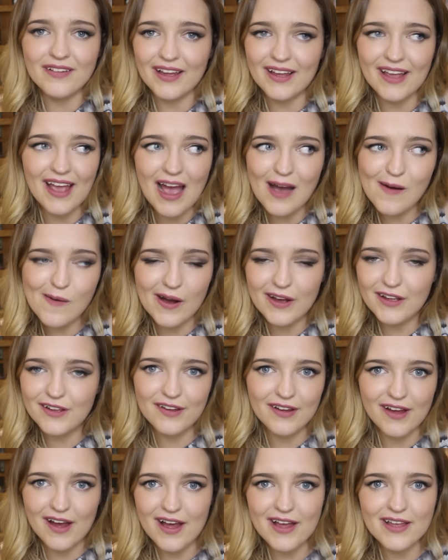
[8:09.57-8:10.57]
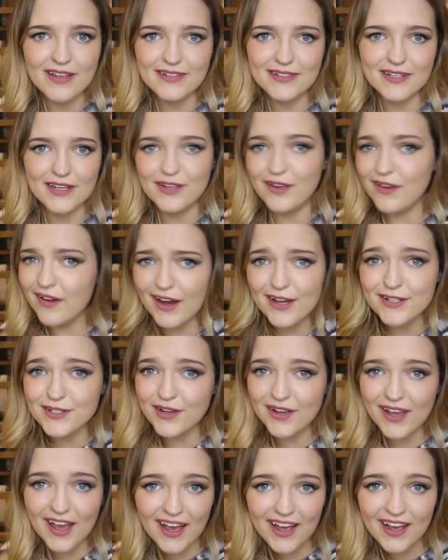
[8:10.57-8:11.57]
Like, how are you guys? Are you guys
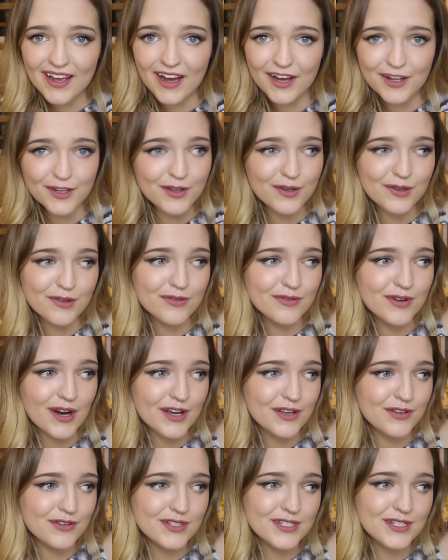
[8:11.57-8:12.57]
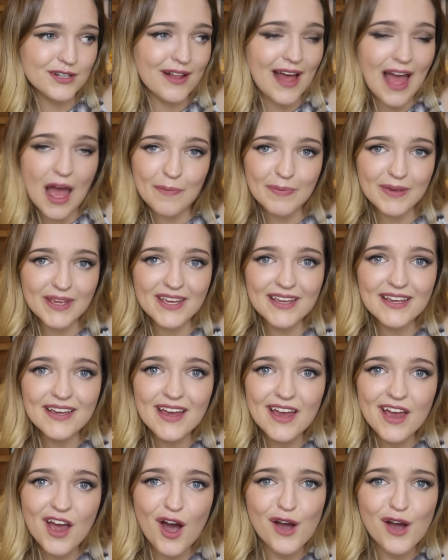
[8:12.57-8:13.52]
okay? Are you still happy?